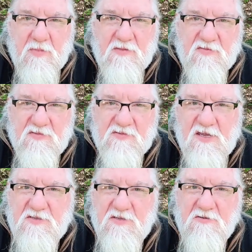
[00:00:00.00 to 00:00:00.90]
So
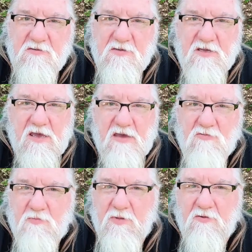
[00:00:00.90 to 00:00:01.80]
stay tuned and
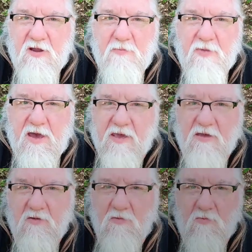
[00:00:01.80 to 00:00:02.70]
we'll be right
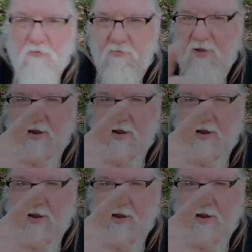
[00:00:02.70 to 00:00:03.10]
back right